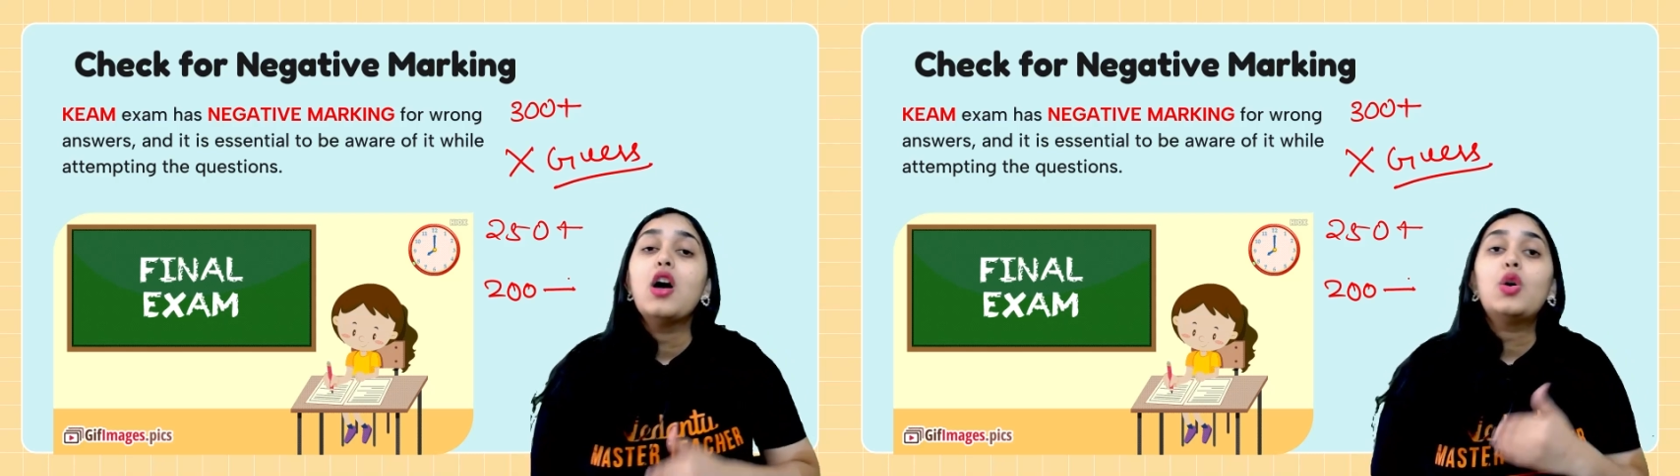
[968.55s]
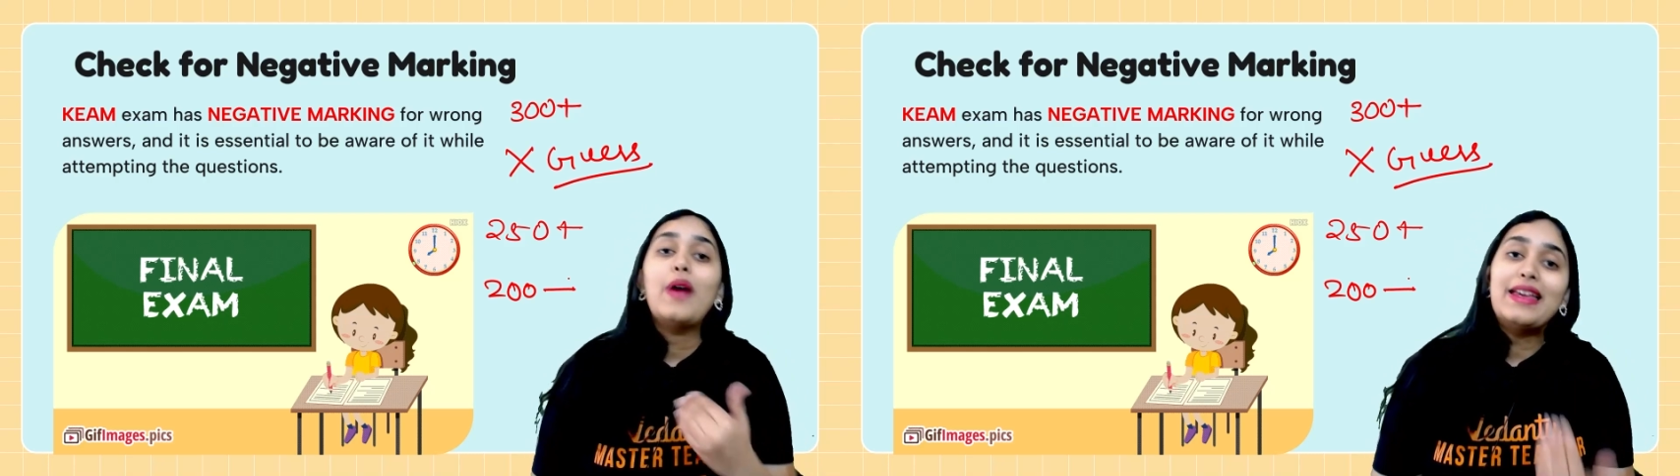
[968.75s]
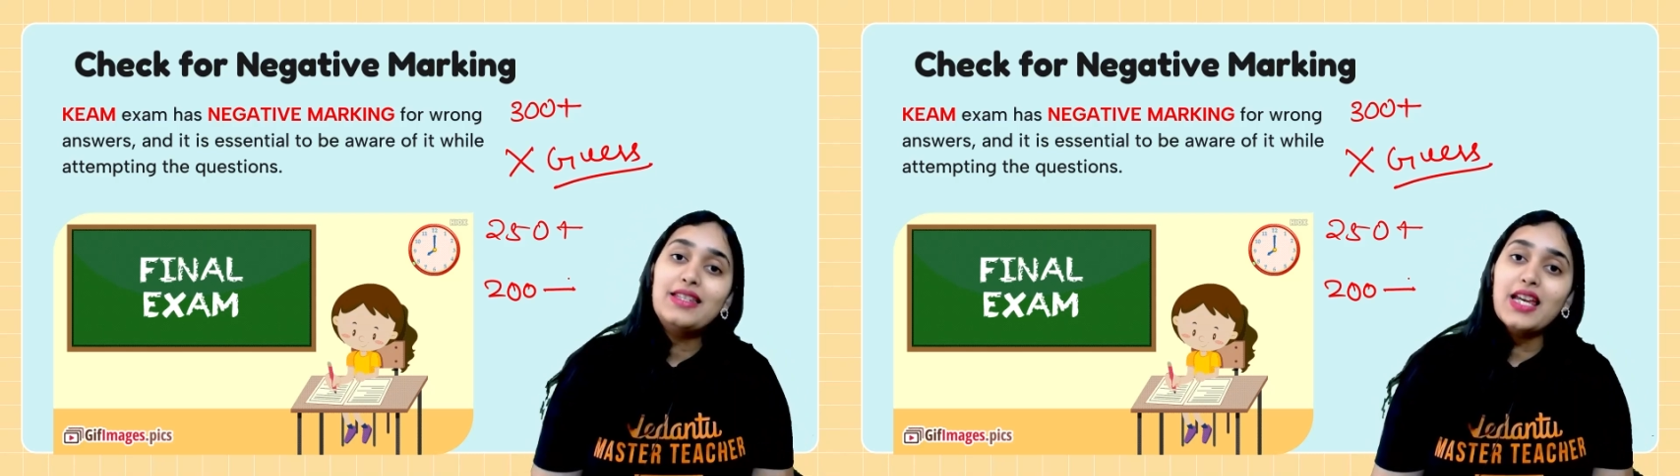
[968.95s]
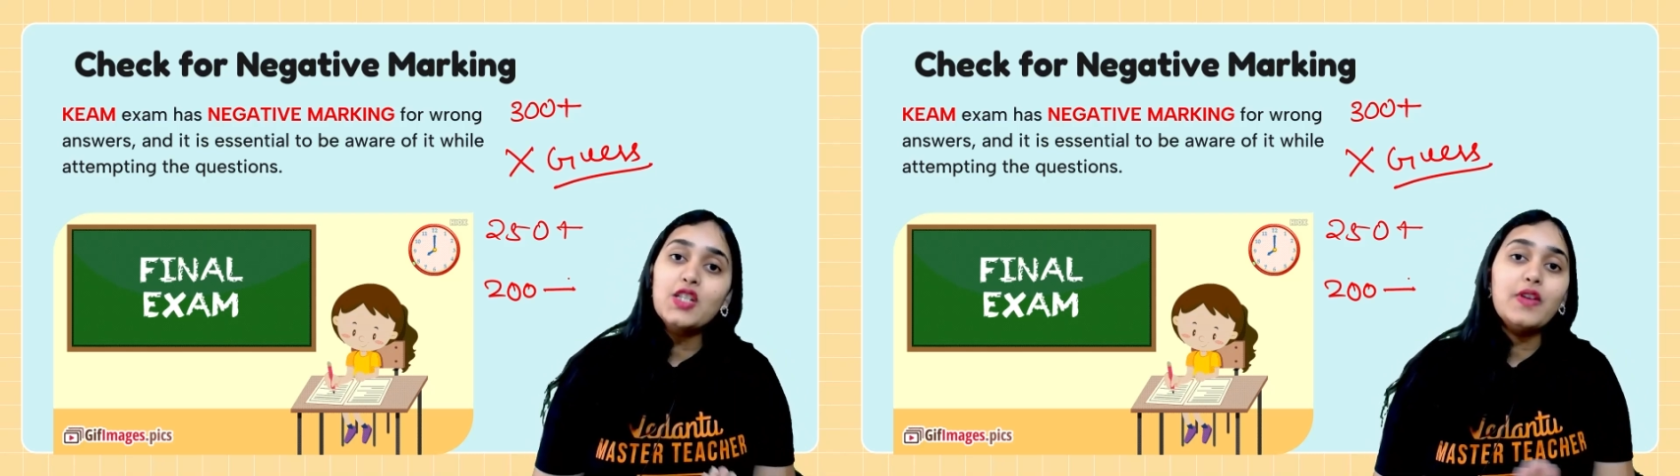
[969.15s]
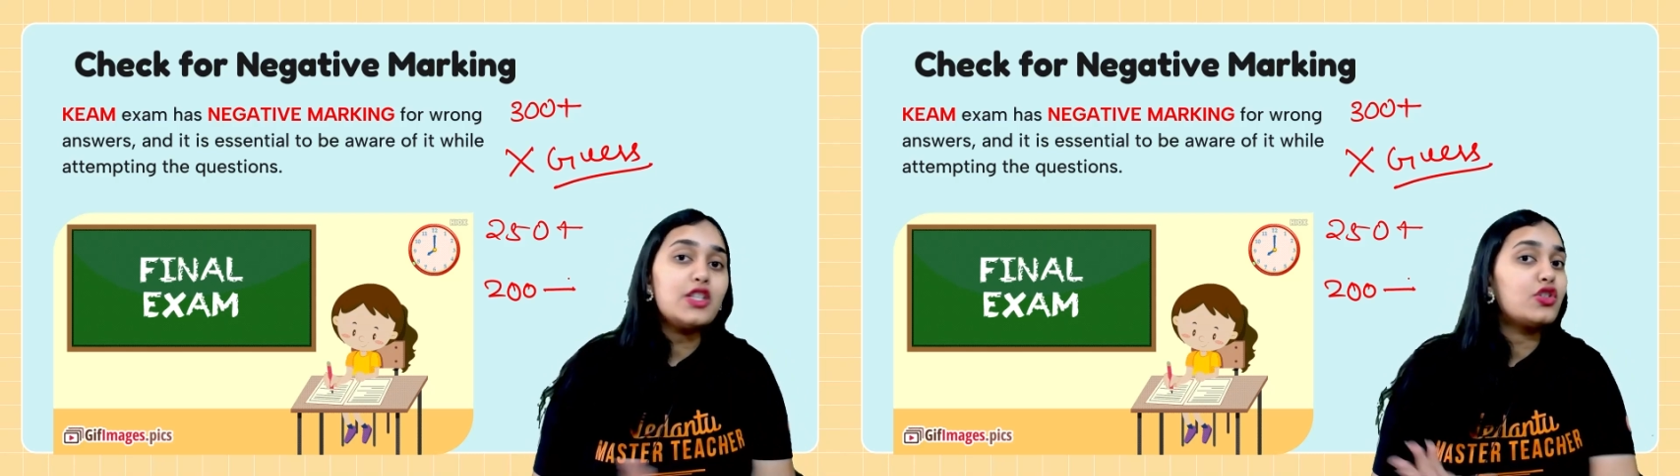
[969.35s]
Questions
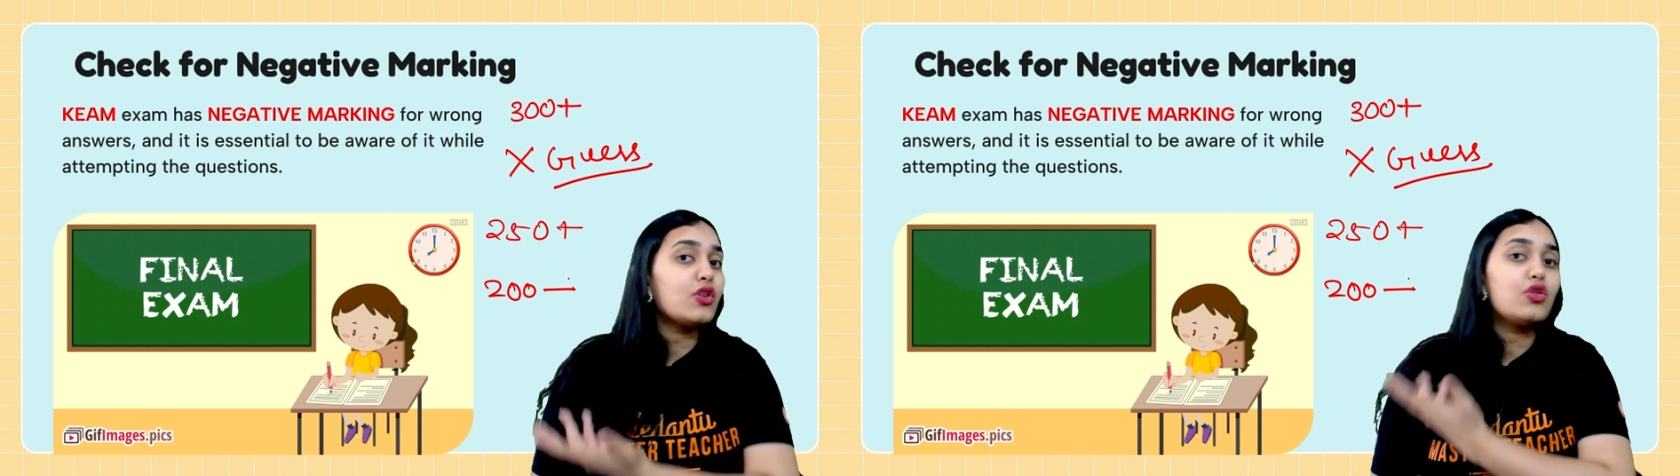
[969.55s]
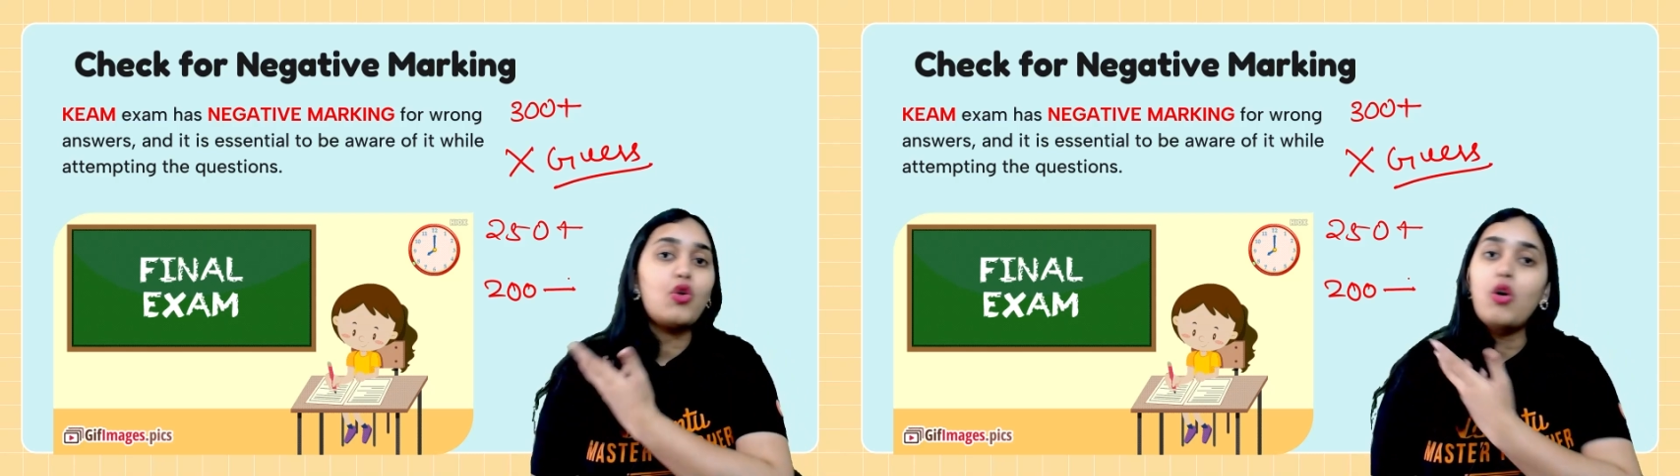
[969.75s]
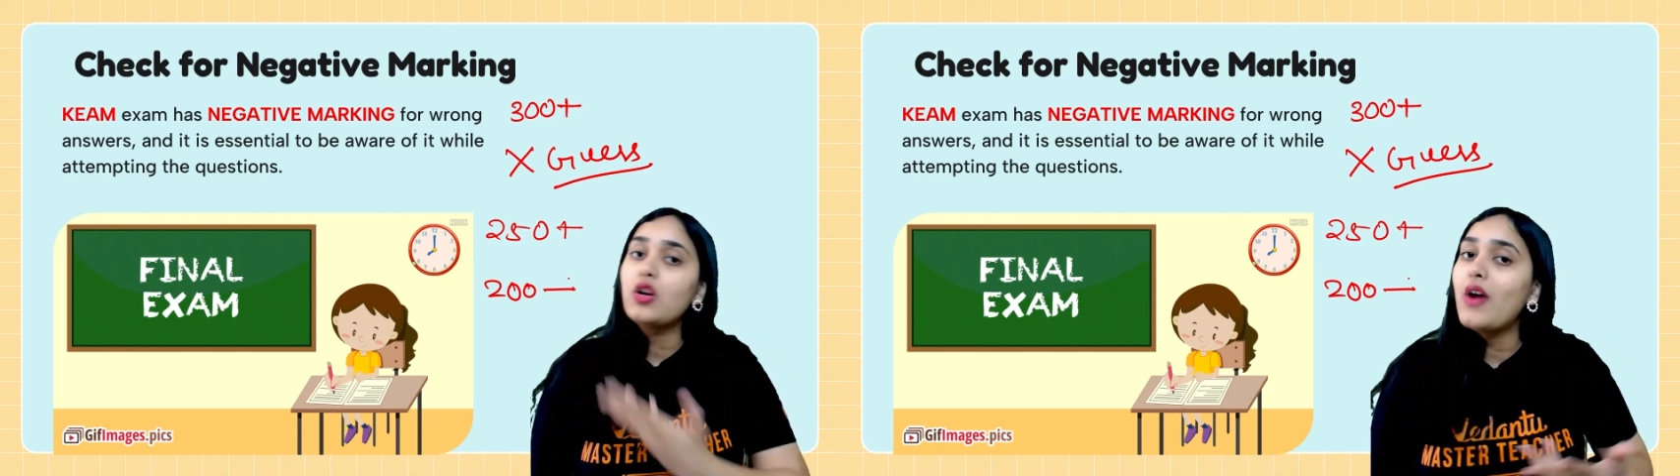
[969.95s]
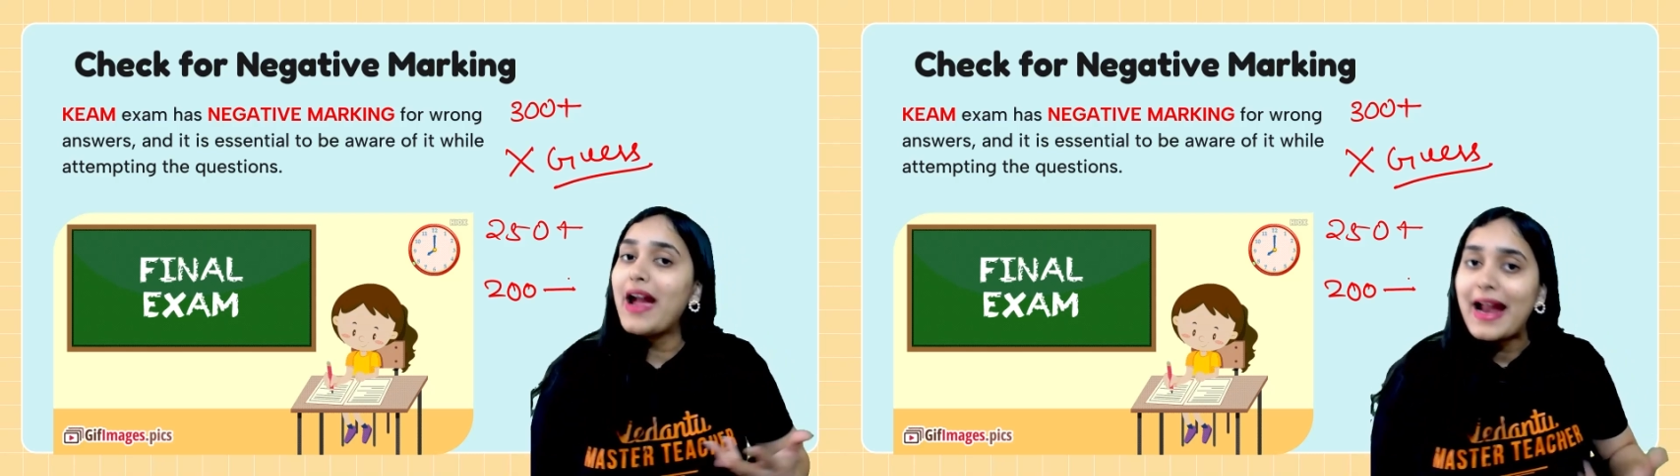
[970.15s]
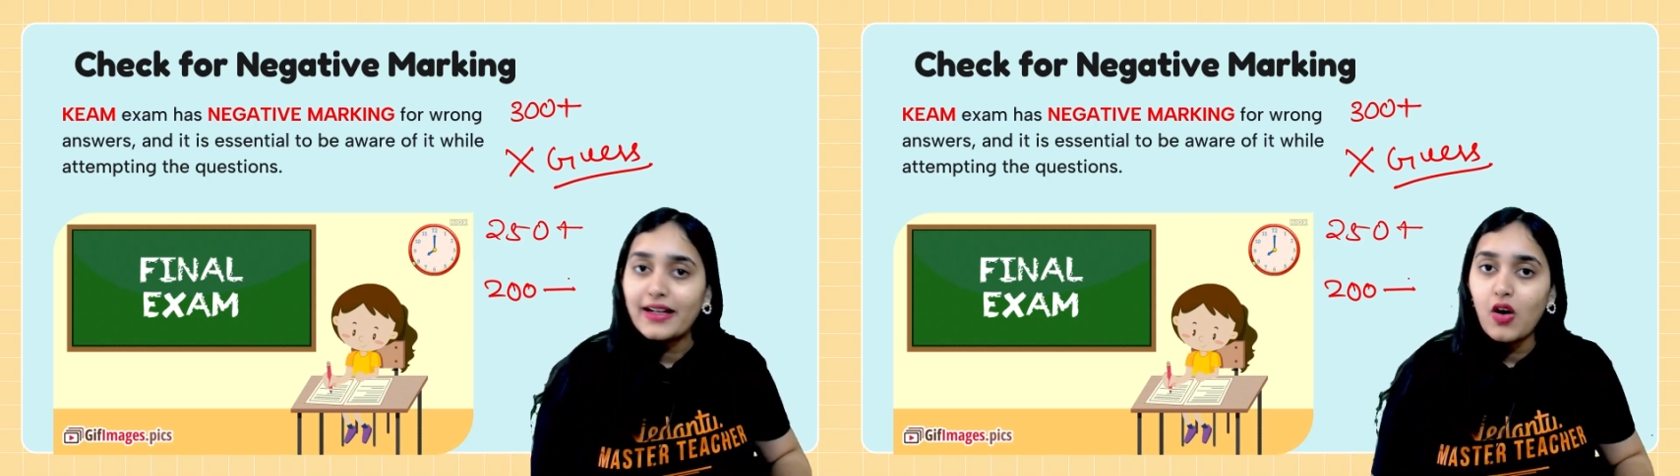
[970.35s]
which you don't know
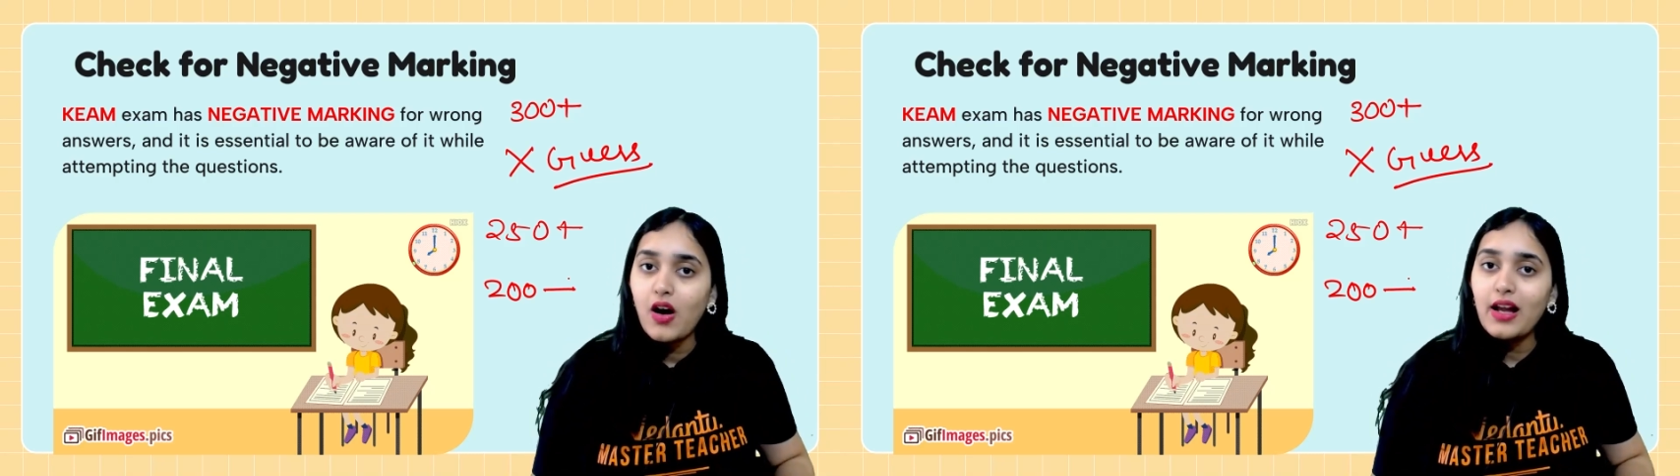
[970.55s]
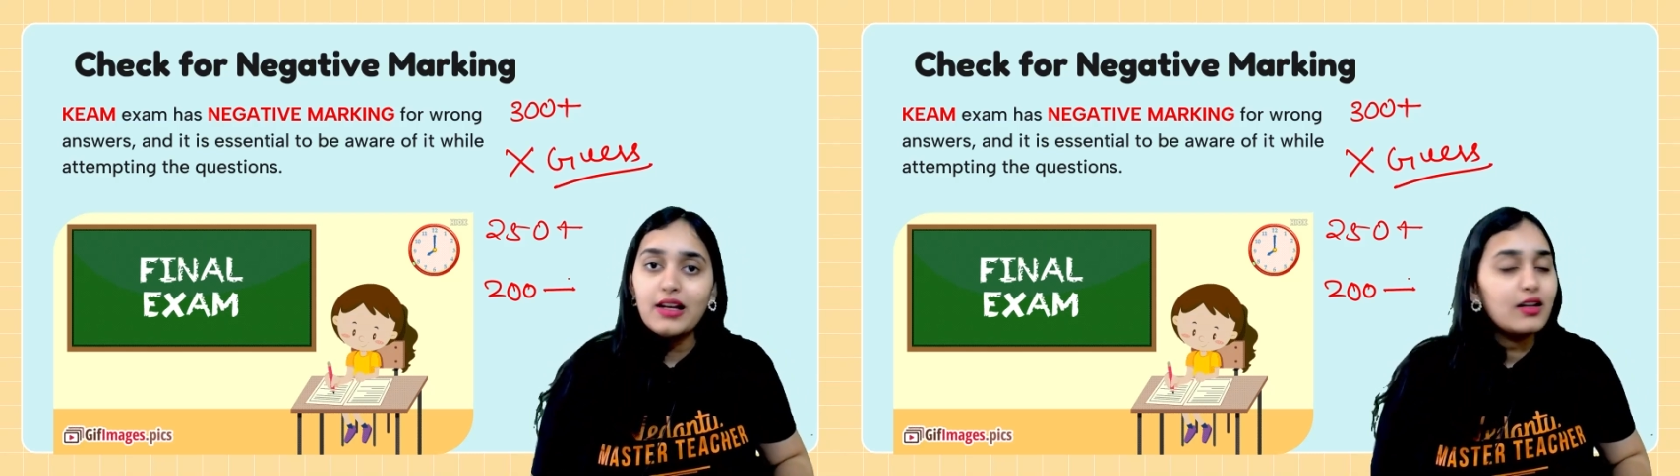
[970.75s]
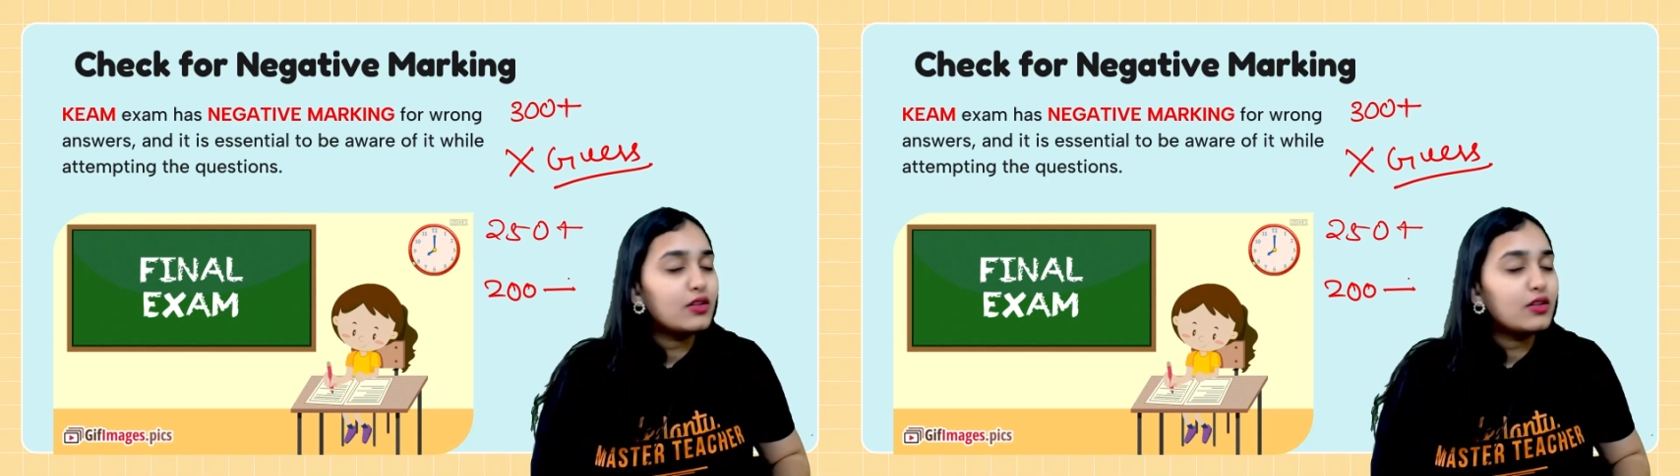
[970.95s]
at all,